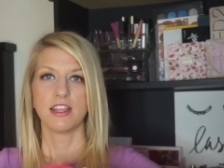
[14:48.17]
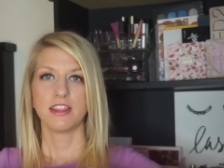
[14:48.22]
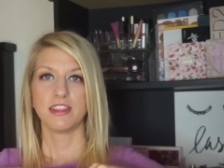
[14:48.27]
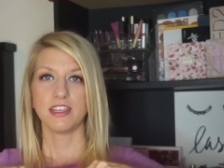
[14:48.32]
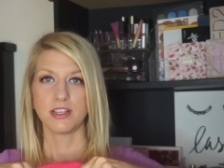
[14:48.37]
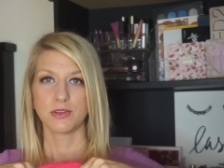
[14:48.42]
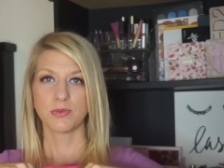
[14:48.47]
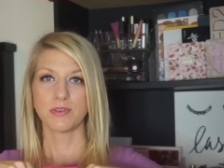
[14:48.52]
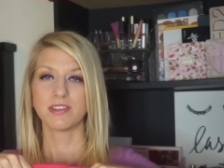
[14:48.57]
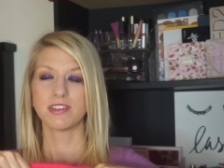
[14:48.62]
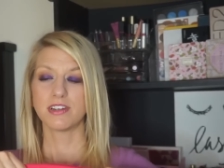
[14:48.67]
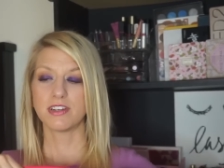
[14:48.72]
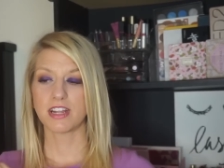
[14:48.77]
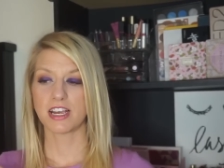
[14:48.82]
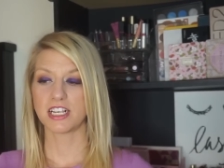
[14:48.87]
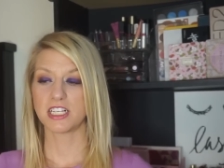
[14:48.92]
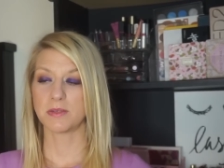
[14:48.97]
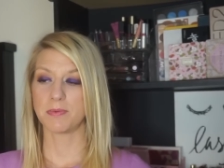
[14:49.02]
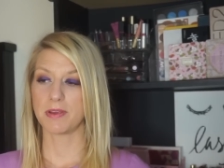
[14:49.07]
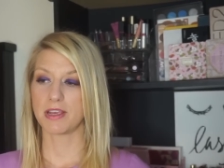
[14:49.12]
These ones are
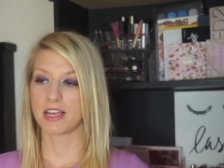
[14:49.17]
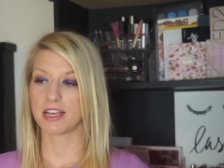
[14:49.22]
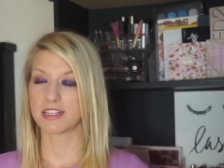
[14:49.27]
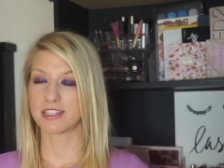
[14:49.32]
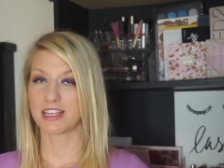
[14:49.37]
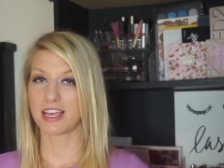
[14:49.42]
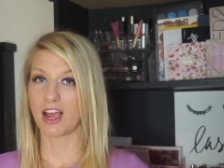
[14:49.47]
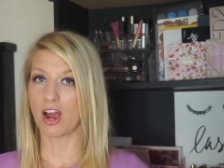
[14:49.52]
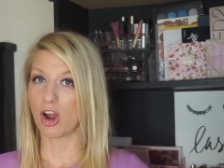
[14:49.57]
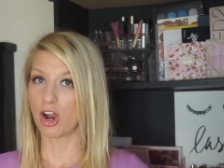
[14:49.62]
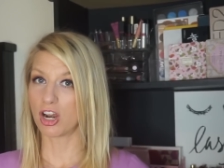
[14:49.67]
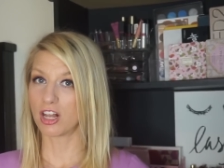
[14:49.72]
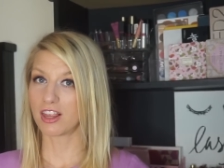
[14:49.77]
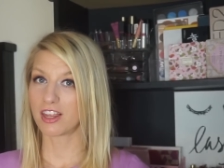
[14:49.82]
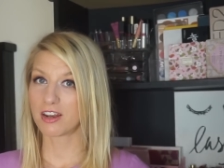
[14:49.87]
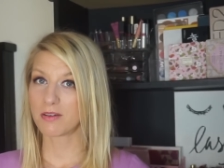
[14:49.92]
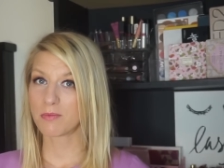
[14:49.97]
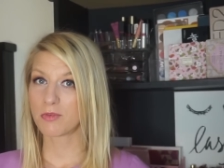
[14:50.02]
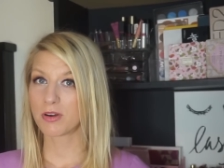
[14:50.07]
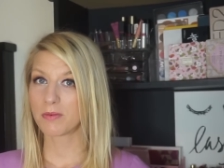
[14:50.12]
nice because they are a
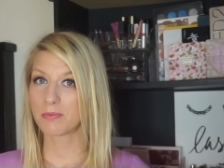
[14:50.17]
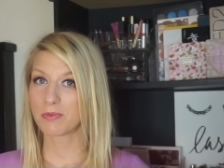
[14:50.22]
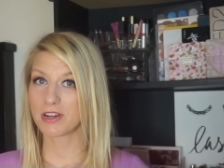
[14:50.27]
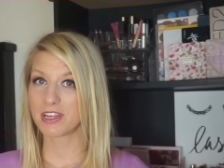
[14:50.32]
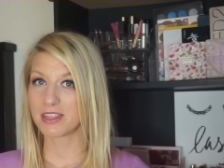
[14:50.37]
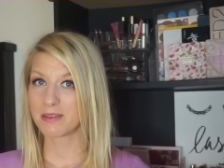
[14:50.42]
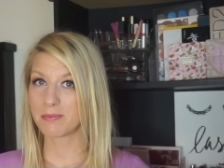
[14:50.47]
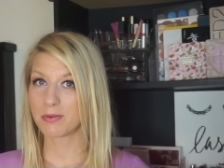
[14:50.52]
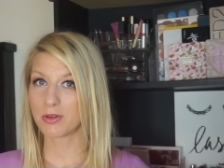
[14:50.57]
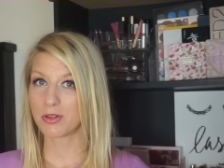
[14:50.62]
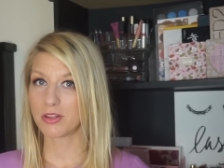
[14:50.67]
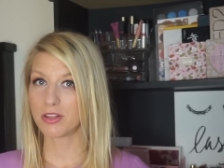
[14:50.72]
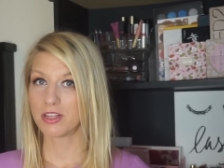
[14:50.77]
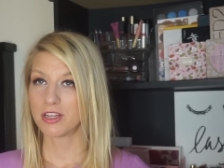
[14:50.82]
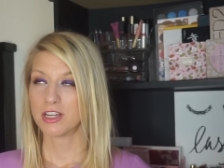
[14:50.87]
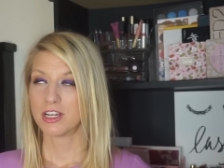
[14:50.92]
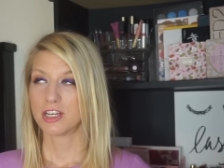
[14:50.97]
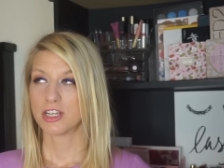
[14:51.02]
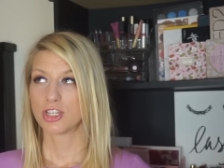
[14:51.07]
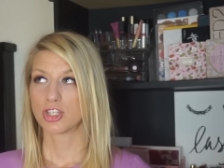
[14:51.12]
little more breathable.
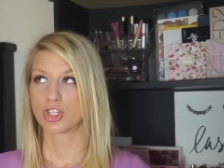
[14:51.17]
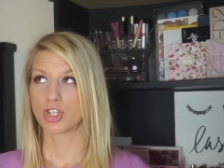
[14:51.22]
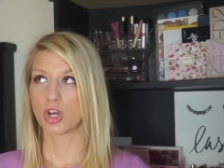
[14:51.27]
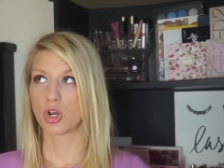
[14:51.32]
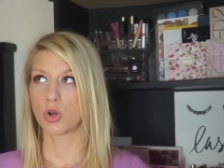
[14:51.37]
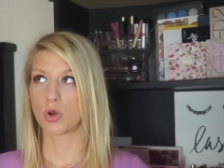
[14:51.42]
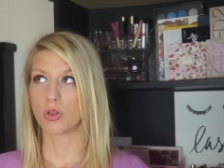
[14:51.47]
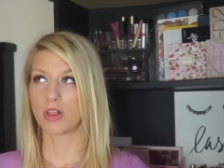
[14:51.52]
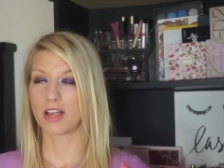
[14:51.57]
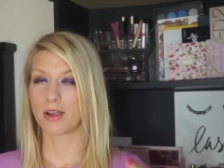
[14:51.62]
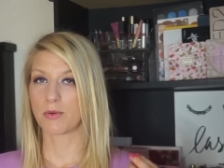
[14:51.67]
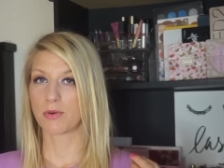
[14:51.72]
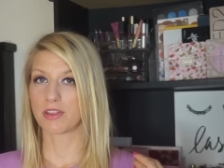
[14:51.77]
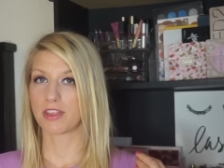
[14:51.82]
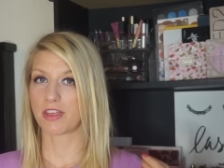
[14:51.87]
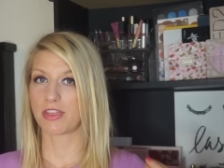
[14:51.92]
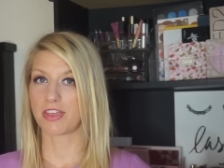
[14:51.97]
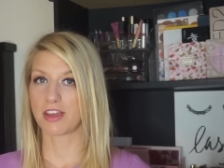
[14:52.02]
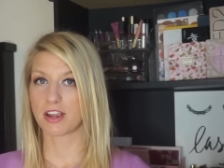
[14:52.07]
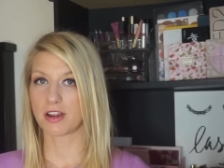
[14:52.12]
So like where
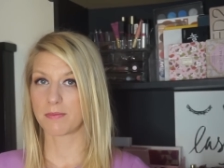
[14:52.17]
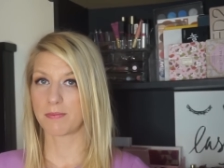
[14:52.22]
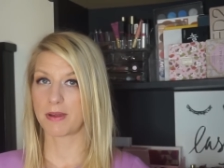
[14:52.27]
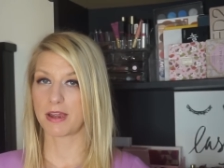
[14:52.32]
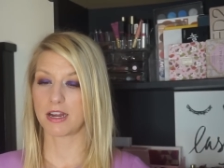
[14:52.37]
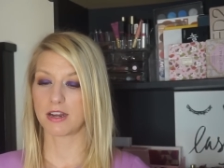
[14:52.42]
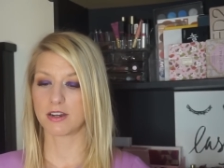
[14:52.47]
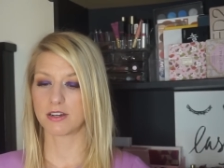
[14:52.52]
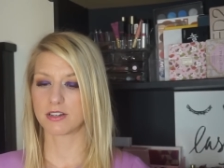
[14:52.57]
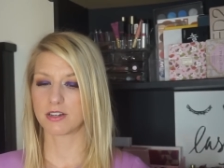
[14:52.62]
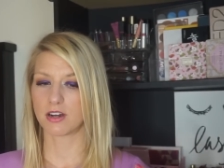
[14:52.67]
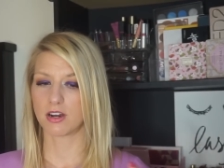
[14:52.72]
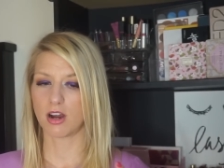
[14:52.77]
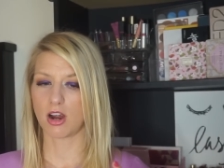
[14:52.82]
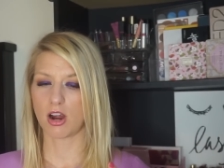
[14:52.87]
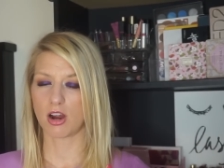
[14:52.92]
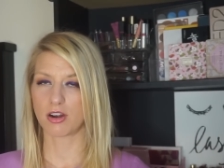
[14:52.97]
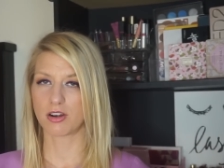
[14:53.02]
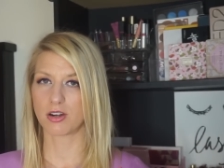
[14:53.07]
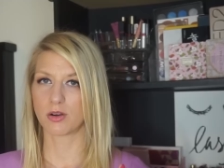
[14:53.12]
the thicker pairs are
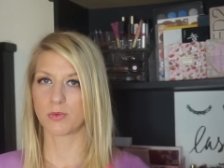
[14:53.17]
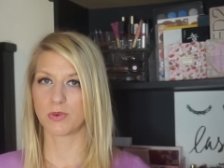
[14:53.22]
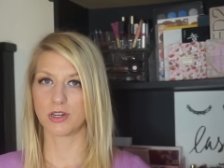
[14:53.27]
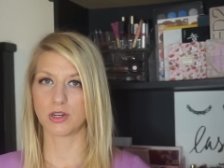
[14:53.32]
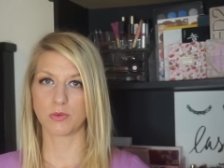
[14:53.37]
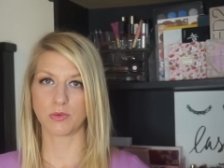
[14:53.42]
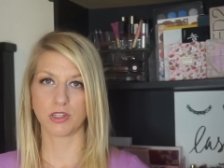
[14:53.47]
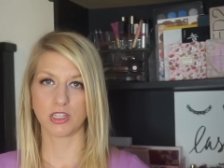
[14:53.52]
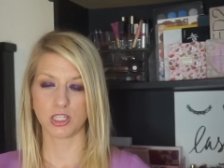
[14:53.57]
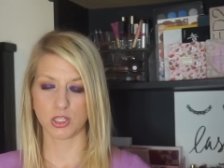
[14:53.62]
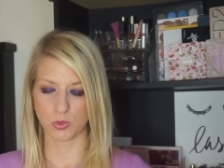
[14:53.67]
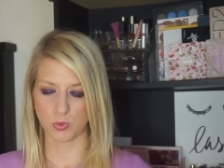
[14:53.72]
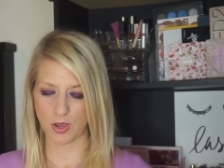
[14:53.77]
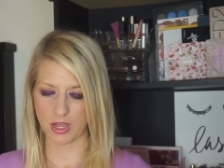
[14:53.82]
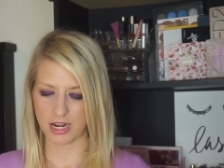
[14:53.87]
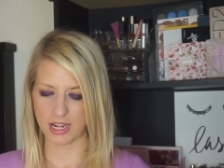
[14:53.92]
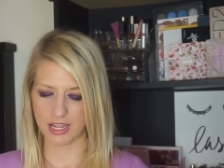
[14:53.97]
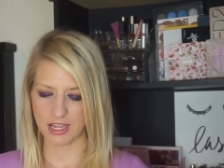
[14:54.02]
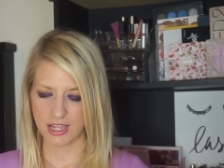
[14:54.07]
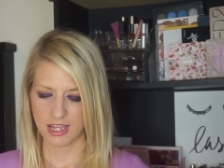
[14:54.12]
harder when you're really
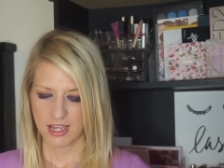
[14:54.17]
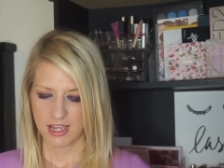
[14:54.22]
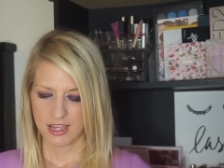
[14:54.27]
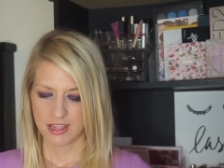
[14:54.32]
sweating.